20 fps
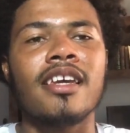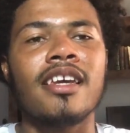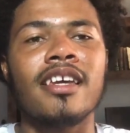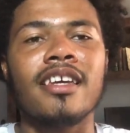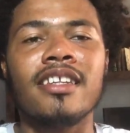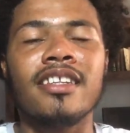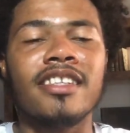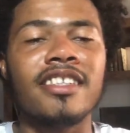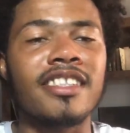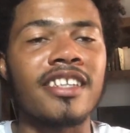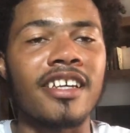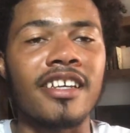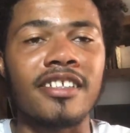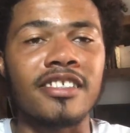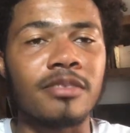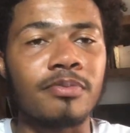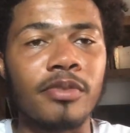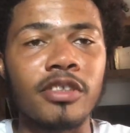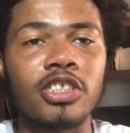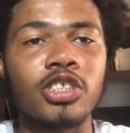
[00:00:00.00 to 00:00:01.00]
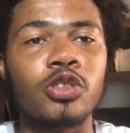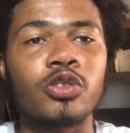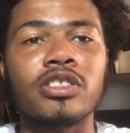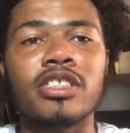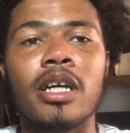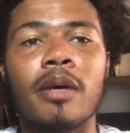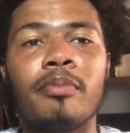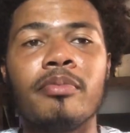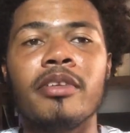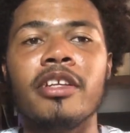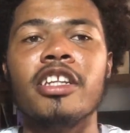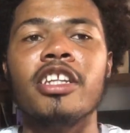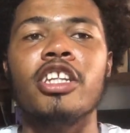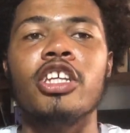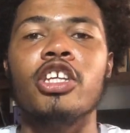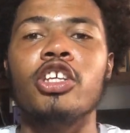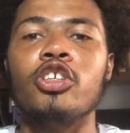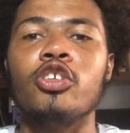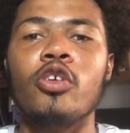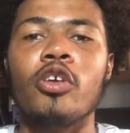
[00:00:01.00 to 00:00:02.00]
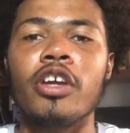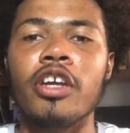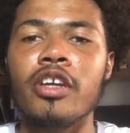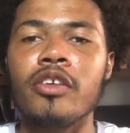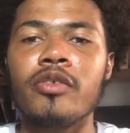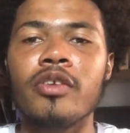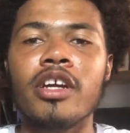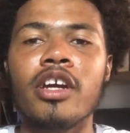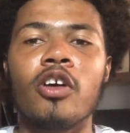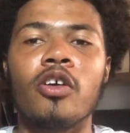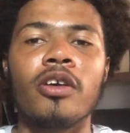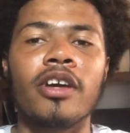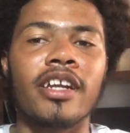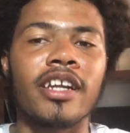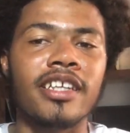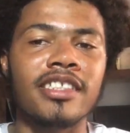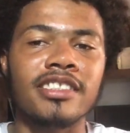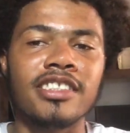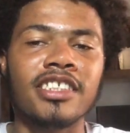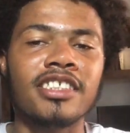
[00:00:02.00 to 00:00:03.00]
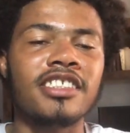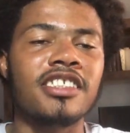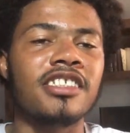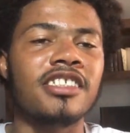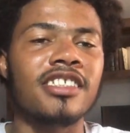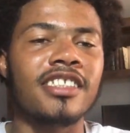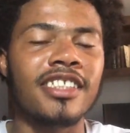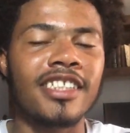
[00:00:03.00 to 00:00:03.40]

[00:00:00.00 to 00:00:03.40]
any space news happening in your area, organization,